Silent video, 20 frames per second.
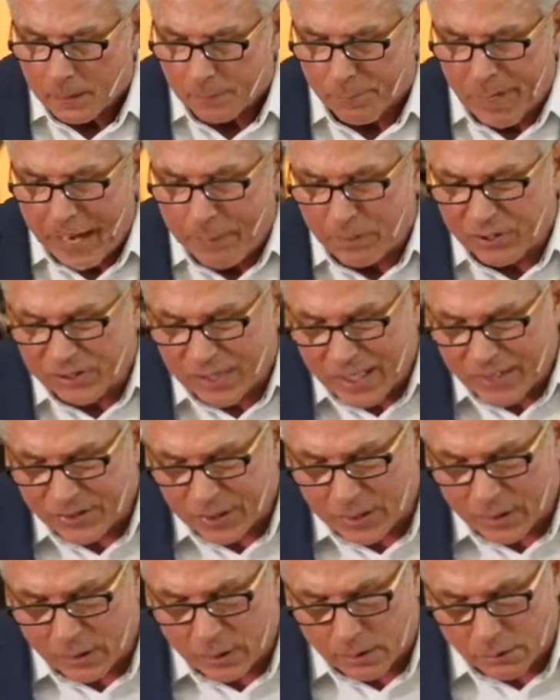Bible says
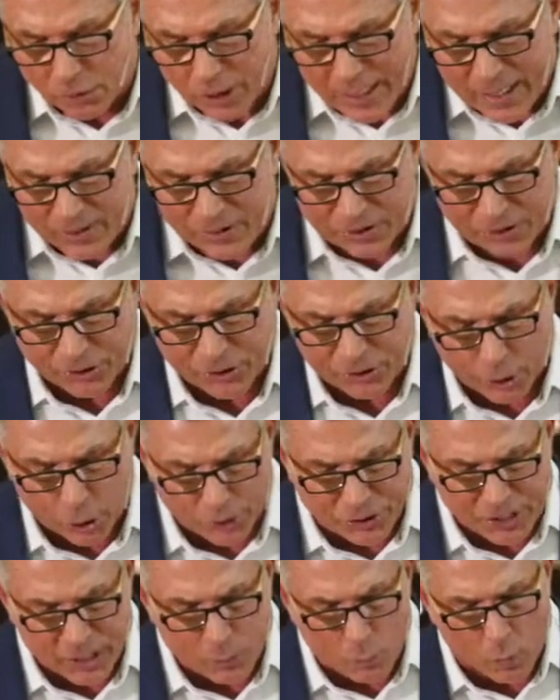in Genesis
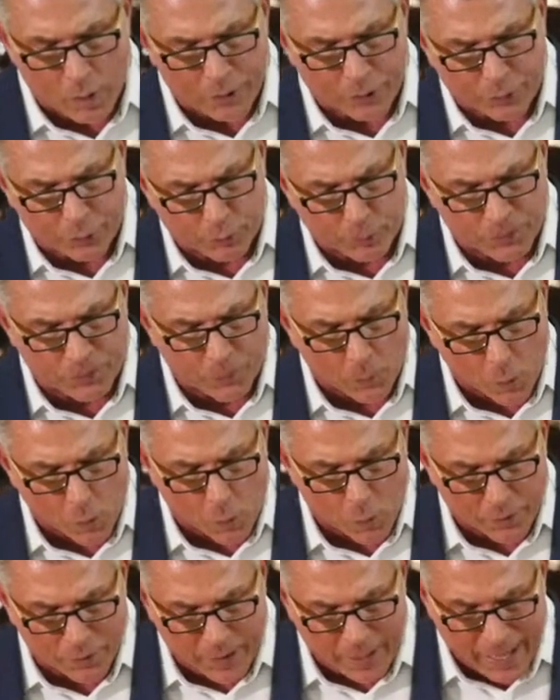13, 1 through
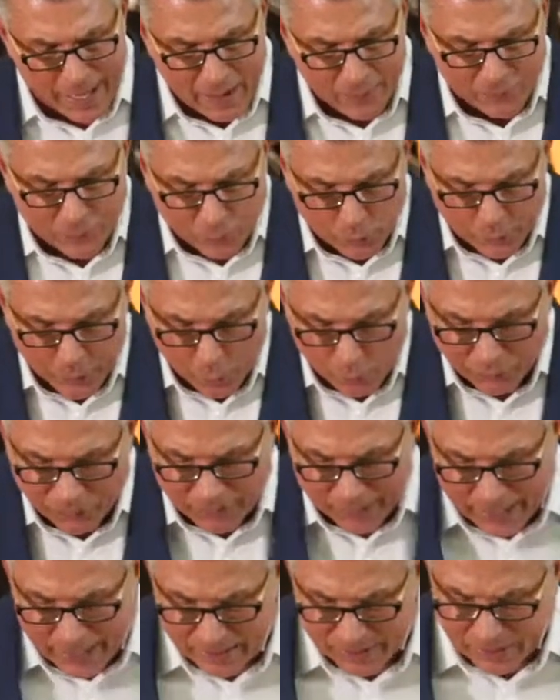4, that after
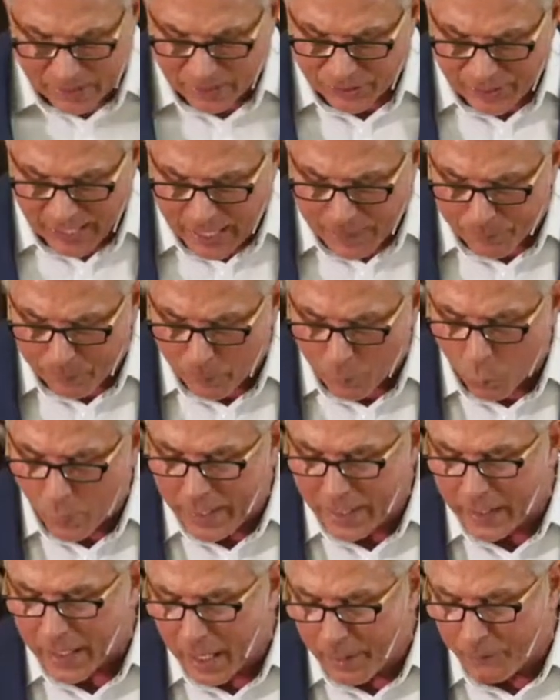those lessons, Abram
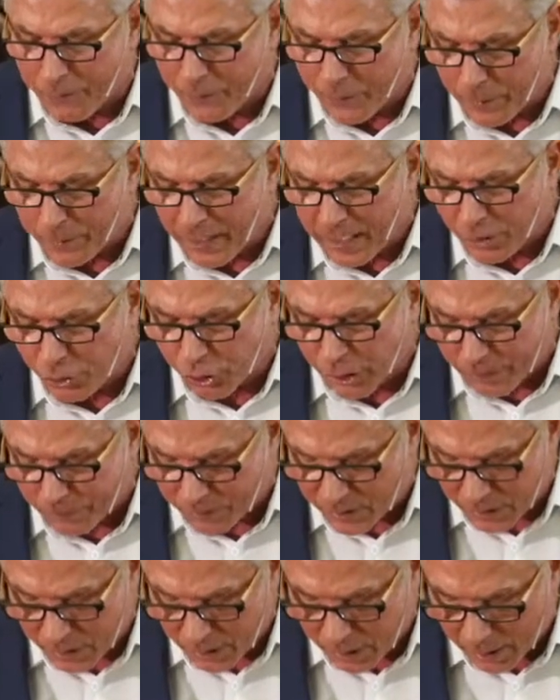went up from
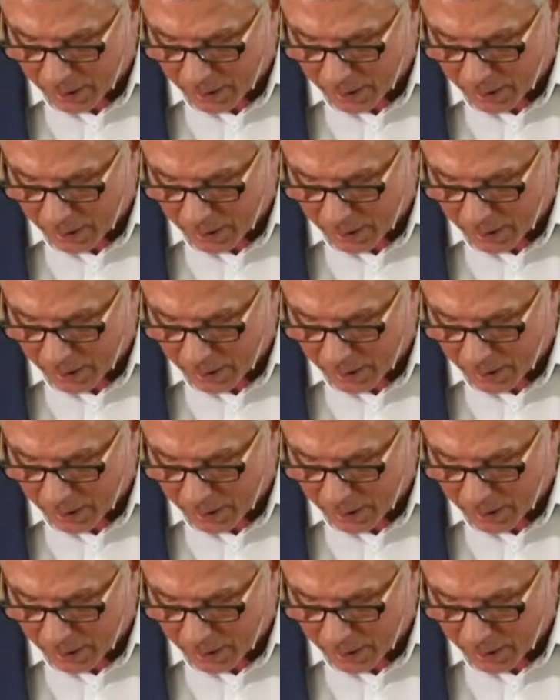Egypt.